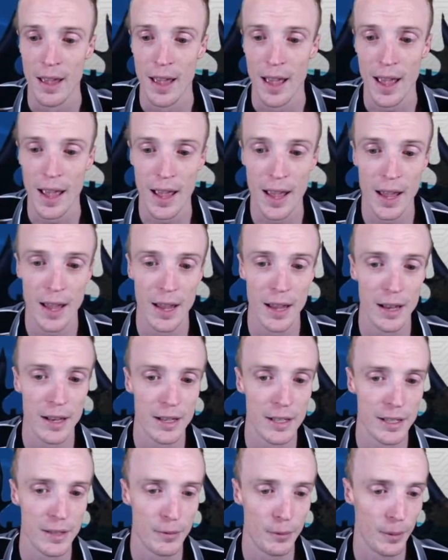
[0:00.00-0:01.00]

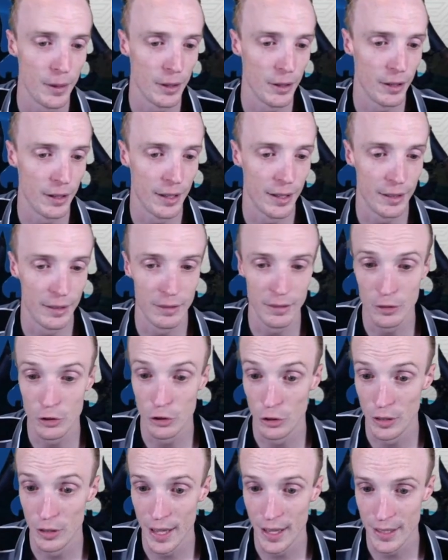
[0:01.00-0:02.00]
And if we could
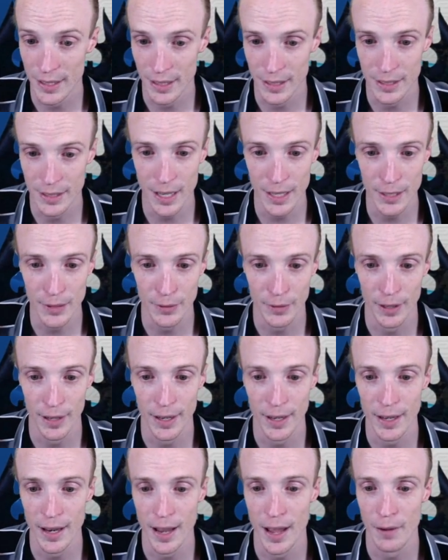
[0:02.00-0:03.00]
do that
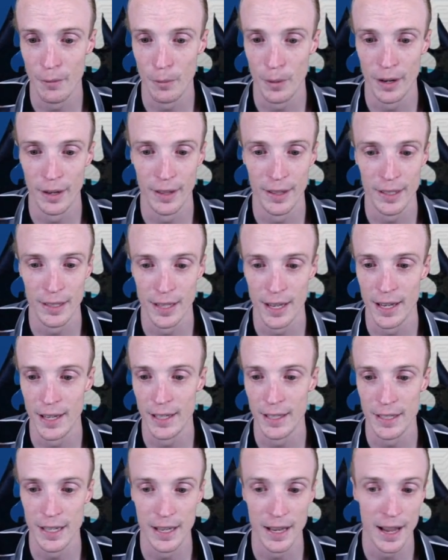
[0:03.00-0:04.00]
successfully and have one of these
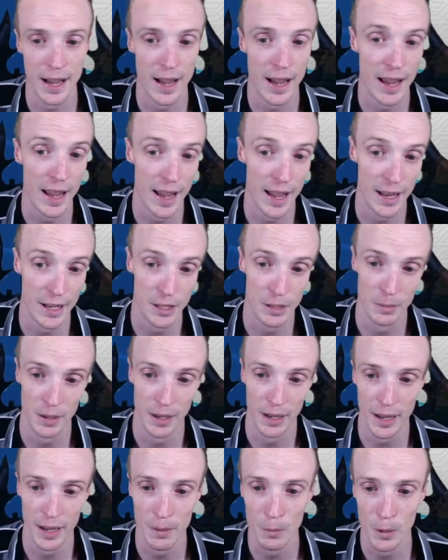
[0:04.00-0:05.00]
ladies in our hand to
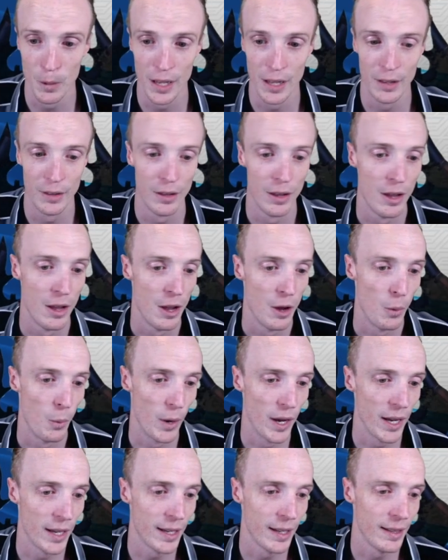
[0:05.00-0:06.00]
begin with,
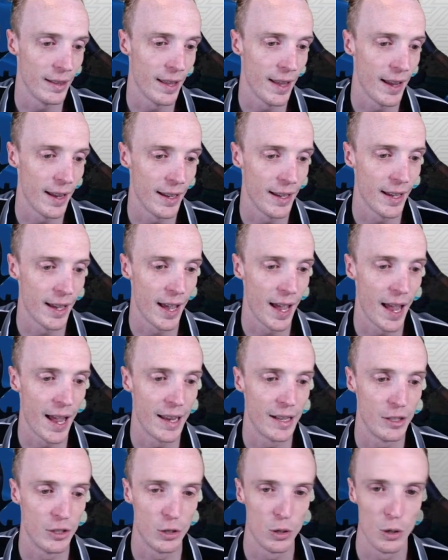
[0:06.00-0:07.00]
we can then get
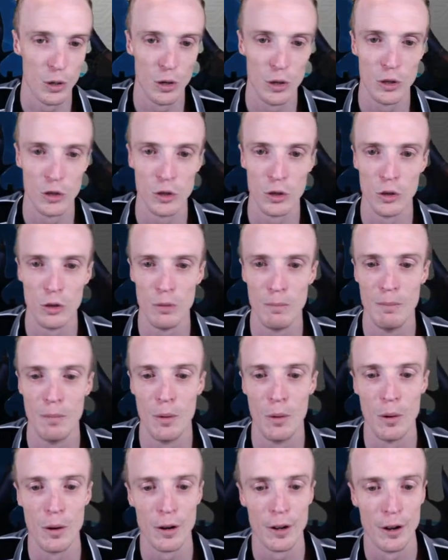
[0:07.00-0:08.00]
a turn 2
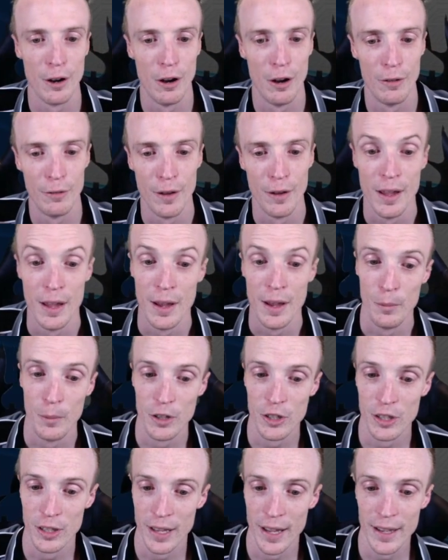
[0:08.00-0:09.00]
Morgan off,
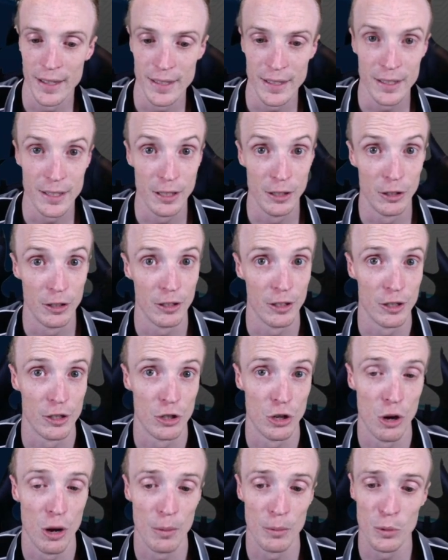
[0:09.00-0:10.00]
which allows us to look at the
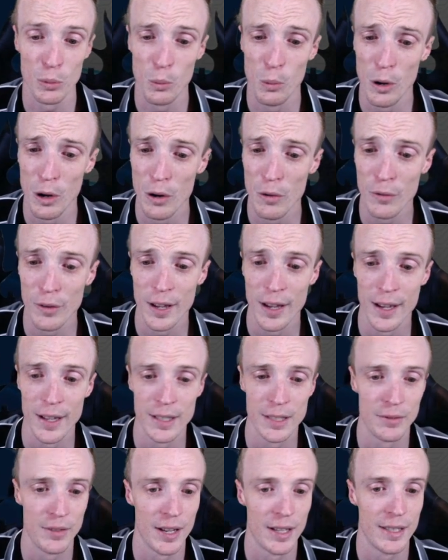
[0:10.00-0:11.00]
top 12
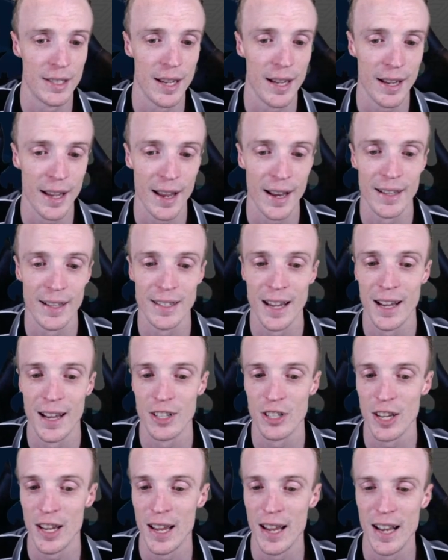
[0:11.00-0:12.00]
cards of our deck and
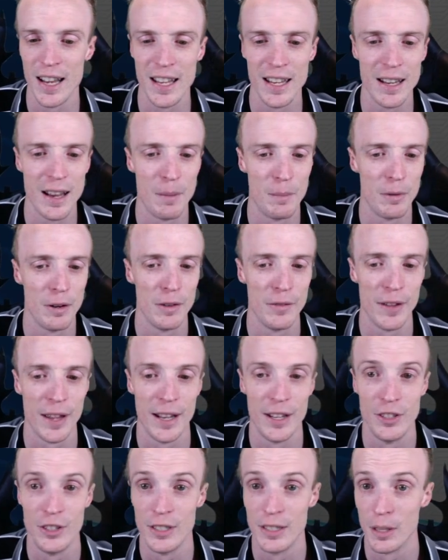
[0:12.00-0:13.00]
attach any number of
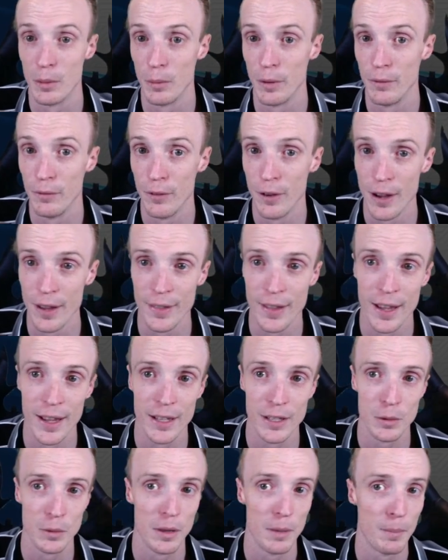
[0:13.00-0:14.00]
energies that we find
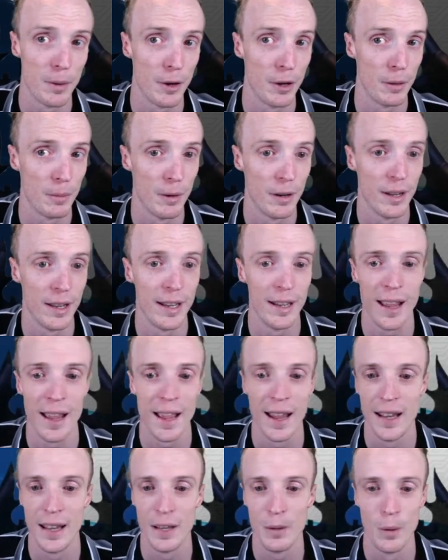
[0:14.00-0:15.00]
there to the Pokemon in
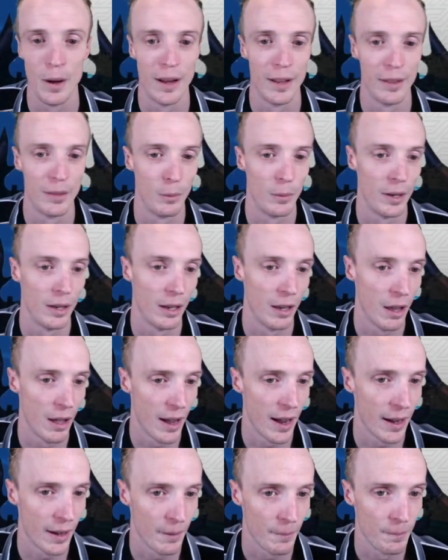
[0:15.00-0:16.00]
any way that we
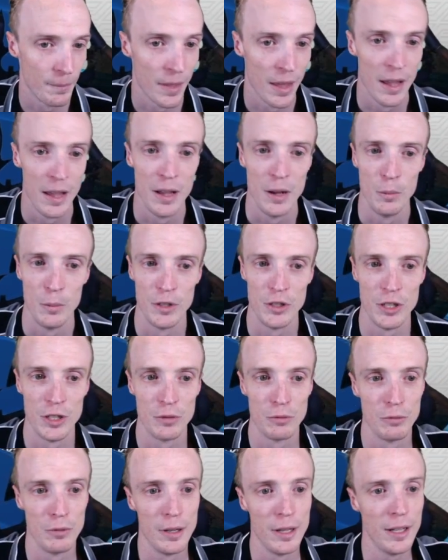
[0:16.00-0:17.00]
like, which
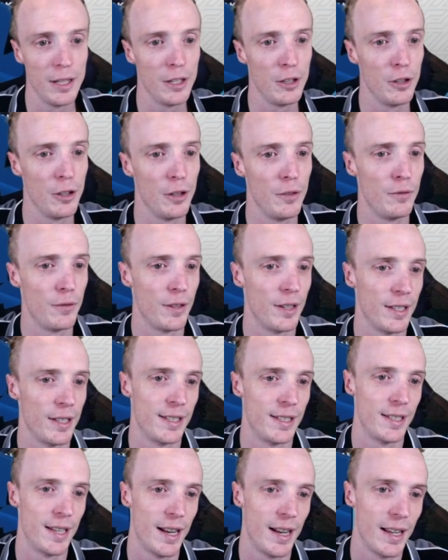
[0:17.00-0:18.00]
is really good for
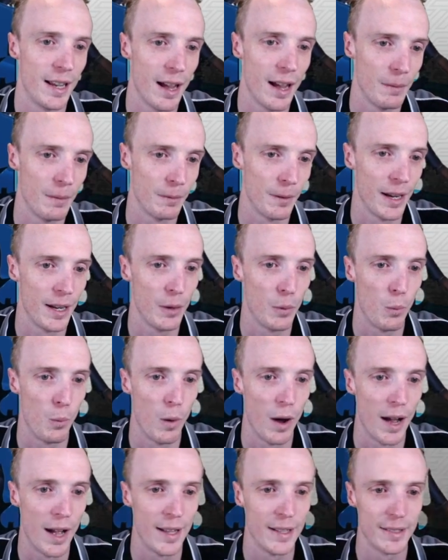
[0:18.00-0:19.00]
setting up
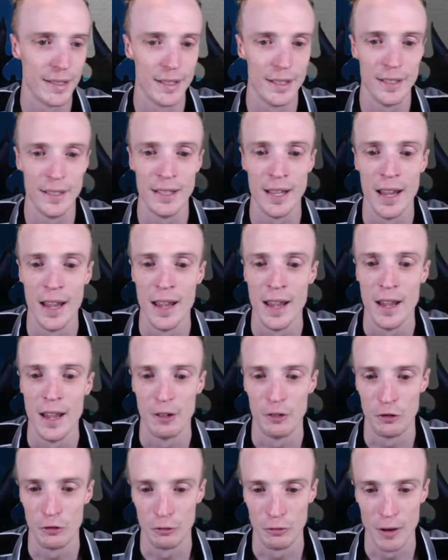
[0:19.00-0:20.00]
Rayquaza's
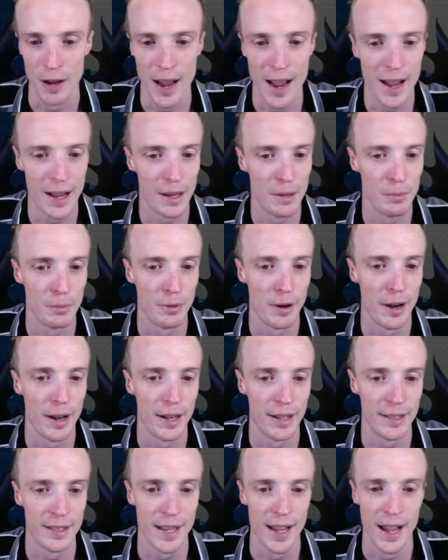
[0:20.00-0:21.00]
Dragon
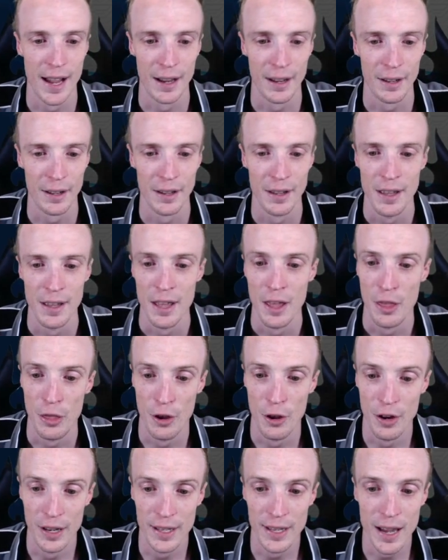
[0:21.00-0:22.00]
Break attack.
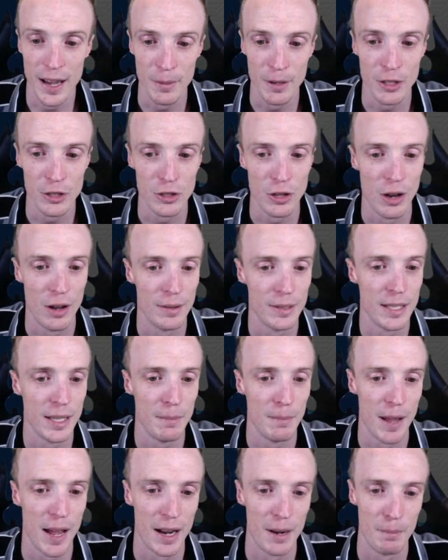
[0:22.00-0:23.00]
30 damage times the
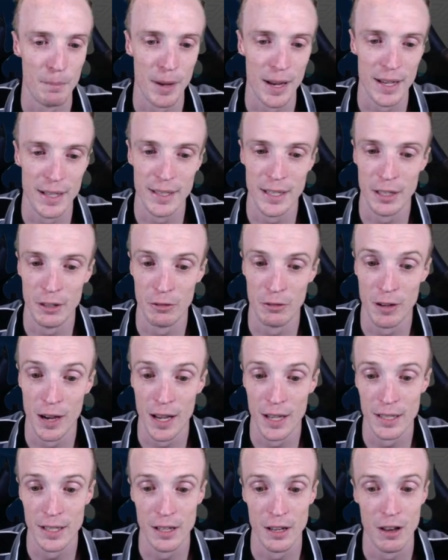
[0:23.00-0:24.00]
amount of basic
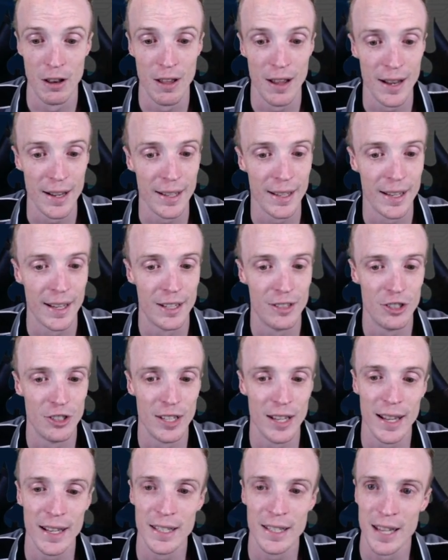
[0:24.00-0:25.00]
grass and lightning
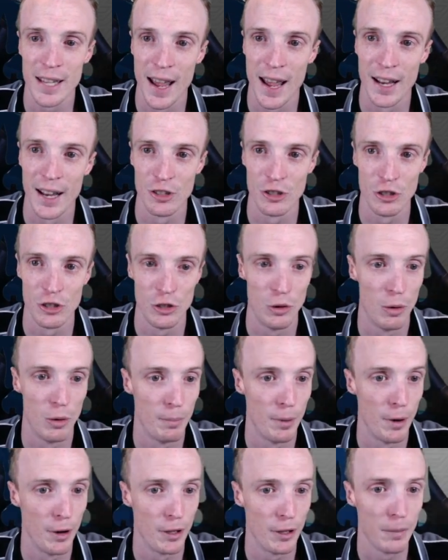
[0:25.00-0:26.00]
energy attached to your
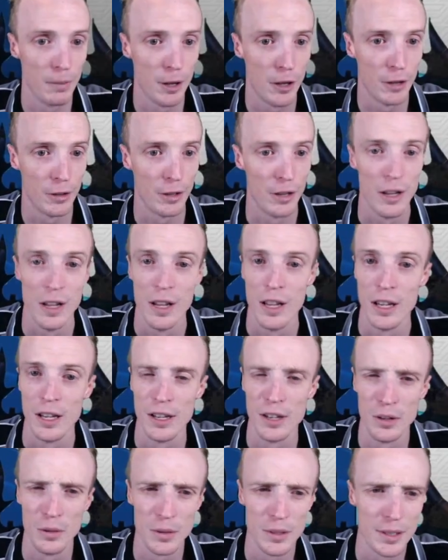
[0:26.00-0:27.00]
Pokemon.
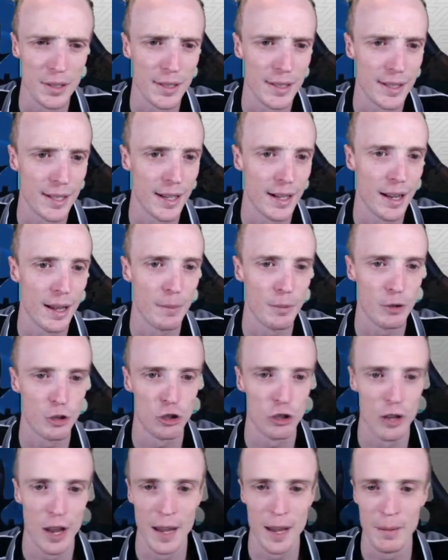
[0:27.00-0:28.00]
You can also set up
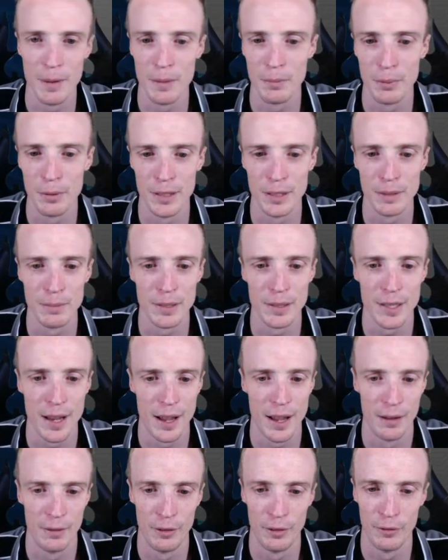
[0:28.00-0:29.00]
Shaymin Prism
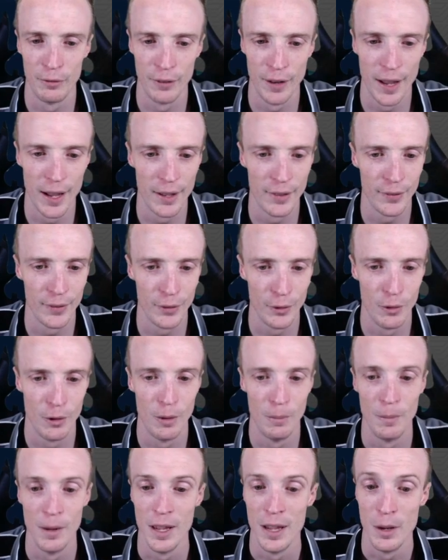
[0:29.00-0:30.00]
Star for Flower
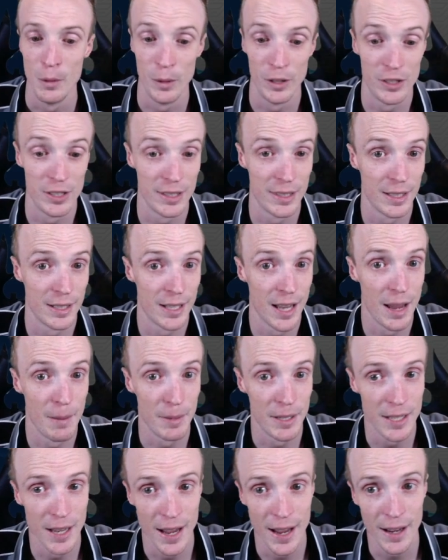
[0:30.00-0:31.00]
Storm, which is the same
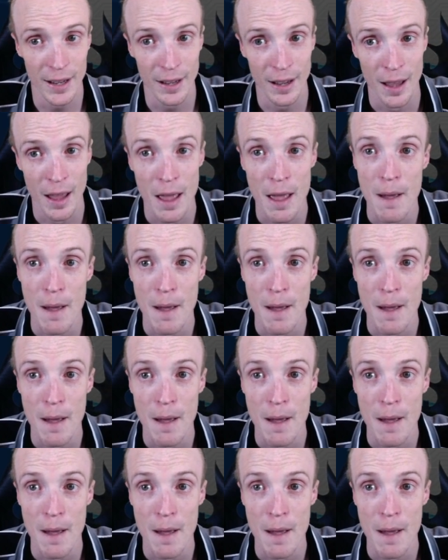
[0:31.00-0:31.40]
attack,